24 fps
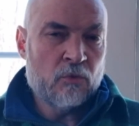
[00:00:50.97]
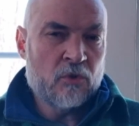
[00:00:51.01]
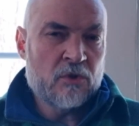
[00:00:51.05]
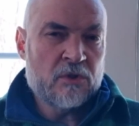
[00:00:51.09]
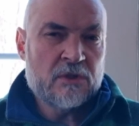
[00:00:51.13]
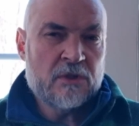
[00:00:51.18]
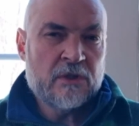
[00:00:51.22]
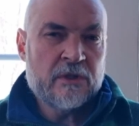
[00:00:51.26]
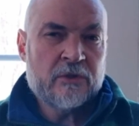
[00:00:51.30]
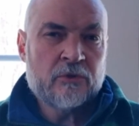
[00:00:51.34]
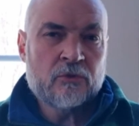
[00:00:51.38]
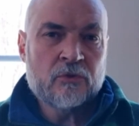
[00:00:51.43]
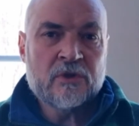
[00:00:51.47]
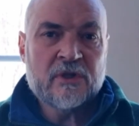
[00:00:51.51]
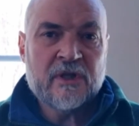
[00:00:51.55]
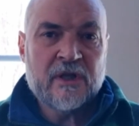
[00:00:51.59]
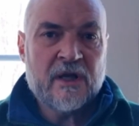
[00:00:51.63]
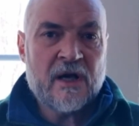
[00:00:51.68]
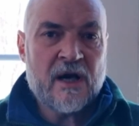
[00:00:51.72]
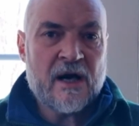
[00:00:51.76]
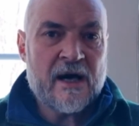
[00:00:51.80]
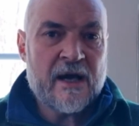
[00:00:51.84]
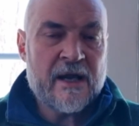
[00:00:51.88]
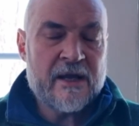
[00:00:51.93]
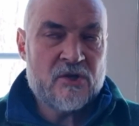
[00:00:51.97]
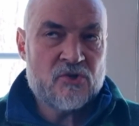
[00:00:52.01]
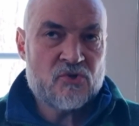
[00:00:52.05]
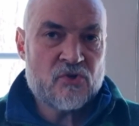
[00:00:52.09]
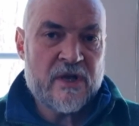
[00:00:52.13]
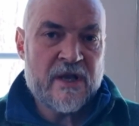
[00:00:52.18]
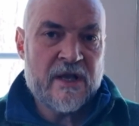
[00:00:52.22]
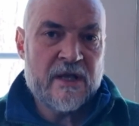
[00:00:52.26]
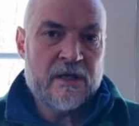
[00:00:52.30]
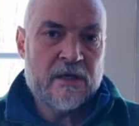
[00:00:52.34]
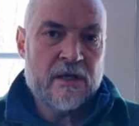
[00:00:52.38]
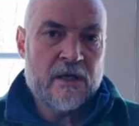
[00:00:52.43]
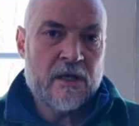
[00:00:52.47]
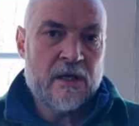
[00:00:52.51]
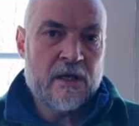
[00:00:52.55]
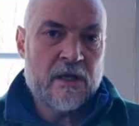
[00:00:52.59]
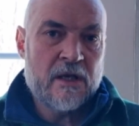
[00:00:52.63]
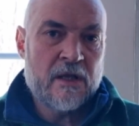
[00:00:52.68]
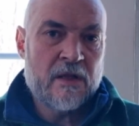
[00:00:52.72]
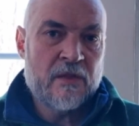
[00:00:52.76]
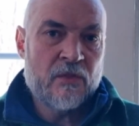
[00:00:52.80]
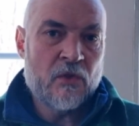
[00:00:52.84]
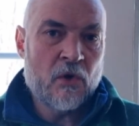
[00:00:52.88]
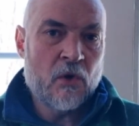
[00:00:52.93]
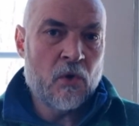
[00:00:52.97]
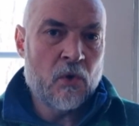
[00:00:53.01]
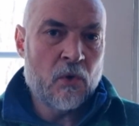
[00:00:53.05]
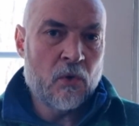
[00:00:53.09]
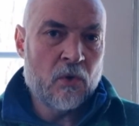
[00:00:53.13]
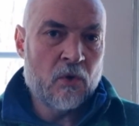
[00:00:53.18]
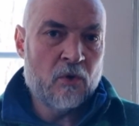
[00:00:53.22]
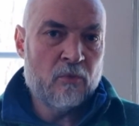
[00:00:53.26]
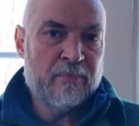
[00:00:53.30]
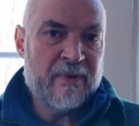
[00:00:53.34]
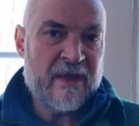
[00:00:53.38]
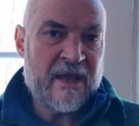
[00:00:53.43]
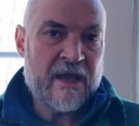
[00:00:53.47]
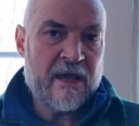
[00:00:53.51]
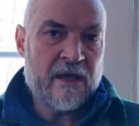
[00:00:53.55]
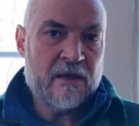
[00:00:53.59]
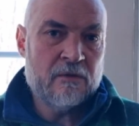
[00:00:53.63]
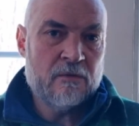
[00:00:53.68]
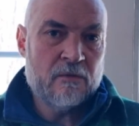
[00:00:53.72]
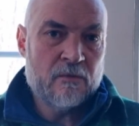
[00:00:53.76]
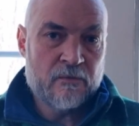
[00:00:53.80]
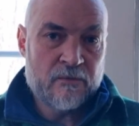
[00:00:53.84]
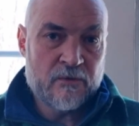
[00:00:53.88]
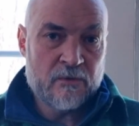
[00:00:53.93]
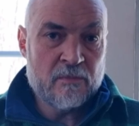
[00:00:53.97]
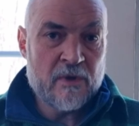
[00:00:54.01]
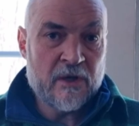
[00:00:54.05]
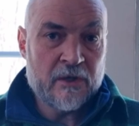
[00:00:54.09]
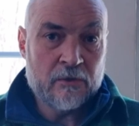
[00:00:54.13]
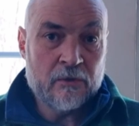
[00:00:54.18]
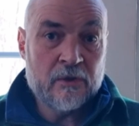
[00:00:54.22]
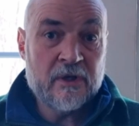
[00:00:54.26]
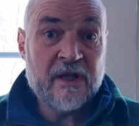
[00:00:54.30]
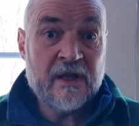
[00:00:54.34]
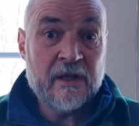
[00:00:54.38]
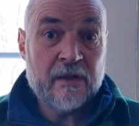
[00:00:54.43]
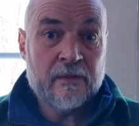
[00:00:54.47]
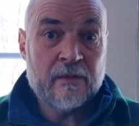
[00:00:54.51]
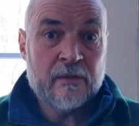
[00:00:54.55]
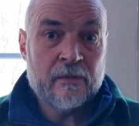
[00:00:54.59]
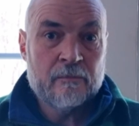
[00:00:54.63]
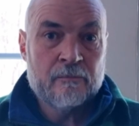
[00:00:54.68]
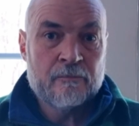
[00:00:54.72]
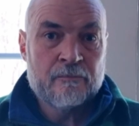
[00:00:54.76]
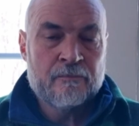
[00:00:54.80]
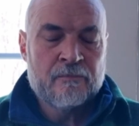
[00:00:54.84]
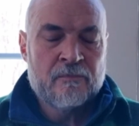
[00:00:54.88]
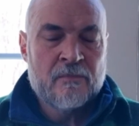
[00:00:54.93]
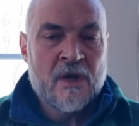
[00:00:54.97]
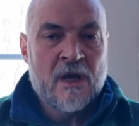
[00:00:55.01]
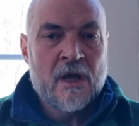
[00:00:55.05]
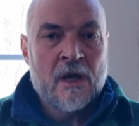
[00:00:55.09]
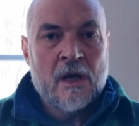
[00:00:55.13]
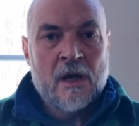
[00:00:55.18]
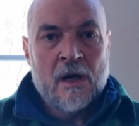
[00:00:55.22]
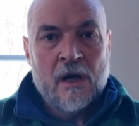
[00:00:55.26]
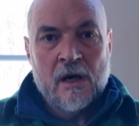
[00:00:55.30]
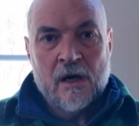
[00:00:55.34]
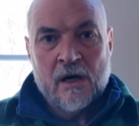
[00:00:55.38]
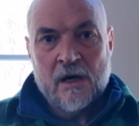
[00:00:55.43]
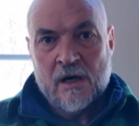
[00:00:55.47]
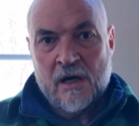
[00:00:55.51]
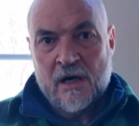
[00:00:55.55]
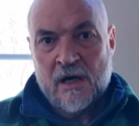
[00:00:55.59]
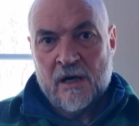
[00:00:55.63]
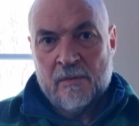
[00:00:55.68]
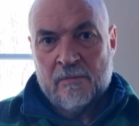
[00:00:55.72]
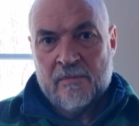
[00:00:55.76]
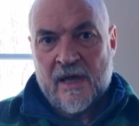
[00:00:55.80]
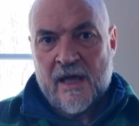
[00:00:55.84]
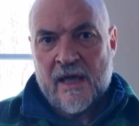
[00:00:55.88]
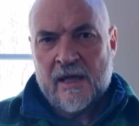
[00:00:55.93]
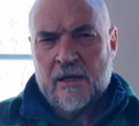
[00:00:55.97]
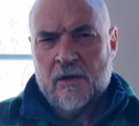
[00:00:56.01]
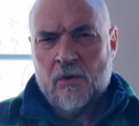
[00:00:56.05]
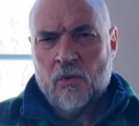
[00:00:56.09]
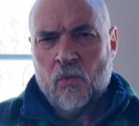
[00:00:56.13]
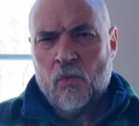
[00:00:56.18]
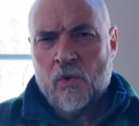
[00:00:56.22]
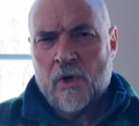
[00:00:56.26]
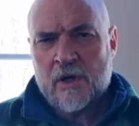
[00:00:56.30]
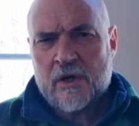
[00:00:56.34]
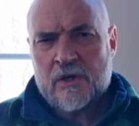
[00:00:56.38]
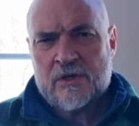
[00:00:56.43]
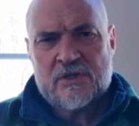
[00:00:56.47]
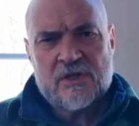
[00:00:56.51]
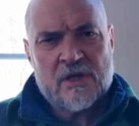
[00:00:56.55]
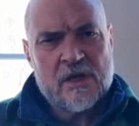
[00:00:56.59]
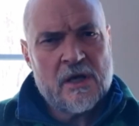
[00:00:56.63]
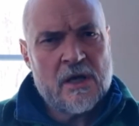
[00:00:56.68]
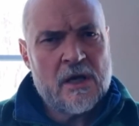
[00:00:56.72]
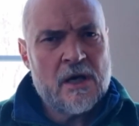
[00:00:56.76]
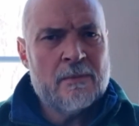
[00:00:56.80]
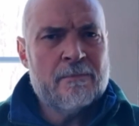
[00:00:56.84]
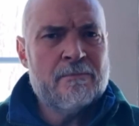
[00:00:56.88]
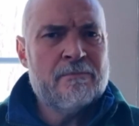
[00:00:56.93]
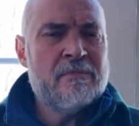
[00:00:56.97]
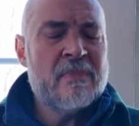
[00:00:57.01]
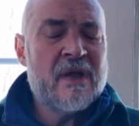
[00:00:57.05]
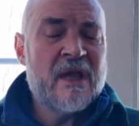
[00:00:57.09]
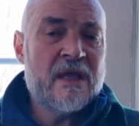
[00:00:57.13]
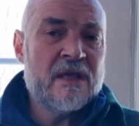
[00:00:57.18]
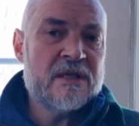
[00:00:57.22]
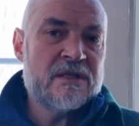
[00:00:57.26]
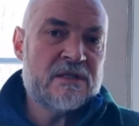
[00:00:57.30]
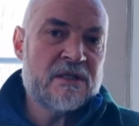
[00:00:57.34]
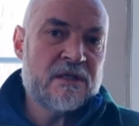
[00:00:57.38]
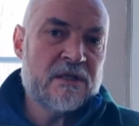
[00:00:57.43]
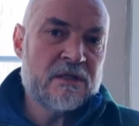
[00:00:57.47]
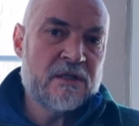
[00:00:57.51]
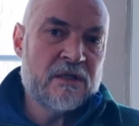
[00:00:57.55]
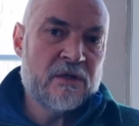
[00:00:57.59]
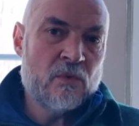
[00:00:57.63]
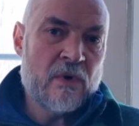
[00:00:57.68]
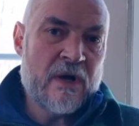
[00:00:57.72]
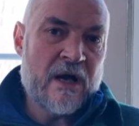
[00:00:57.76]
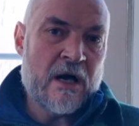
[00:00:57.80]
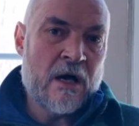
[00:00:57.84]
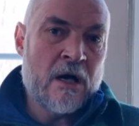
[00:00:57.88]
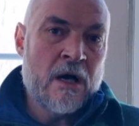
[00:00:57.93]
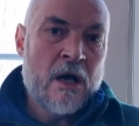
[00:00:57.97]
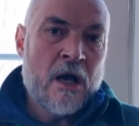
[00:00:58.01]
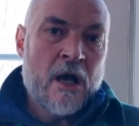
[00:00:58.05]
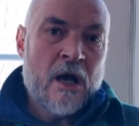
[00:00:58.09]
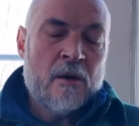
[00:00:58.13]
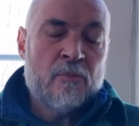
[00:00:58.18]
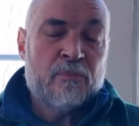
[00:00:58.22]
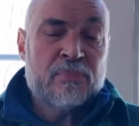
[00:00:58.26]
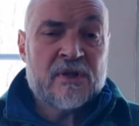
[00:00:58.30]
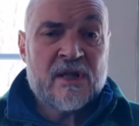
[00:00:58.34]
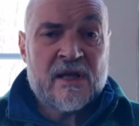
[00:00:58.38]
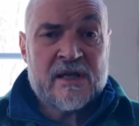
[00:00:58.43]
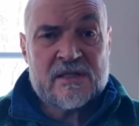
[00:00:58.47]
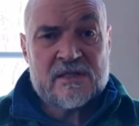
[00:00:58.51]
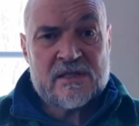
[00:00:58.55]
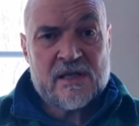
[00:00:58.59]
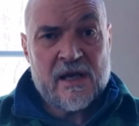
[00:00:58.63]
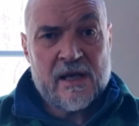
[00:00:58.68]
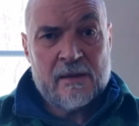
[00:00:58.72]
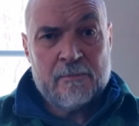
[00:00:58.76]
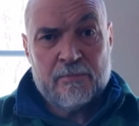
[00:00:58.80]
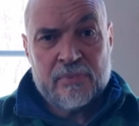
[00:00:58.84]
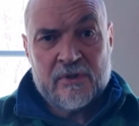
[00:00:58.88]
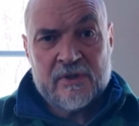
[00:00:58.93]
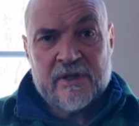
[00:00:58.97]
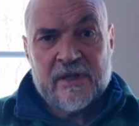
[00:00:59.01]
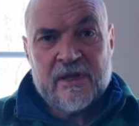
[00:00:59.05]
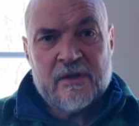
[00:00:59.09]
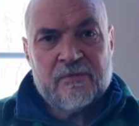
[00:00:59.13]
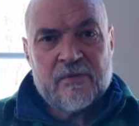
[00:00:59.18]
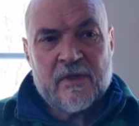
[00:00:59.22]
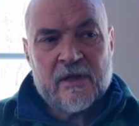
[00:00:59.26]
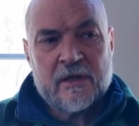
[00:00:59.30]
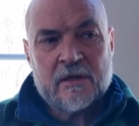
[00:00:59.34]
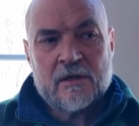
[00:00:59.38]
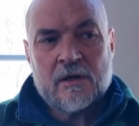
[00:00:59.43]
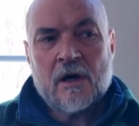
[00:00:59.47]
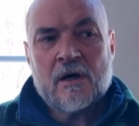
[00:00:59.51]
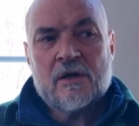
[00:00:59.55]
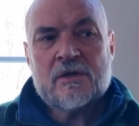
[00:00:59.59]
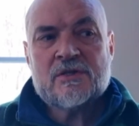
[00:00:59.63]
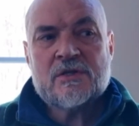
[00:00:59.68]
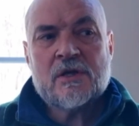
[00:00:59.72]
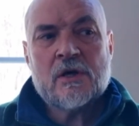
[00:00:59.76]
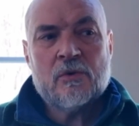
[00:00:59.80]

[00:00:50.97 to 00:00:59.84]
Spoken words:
and it will literally hydrate the whole bed from underneath. And it works amazingly well. Plus, I believe that it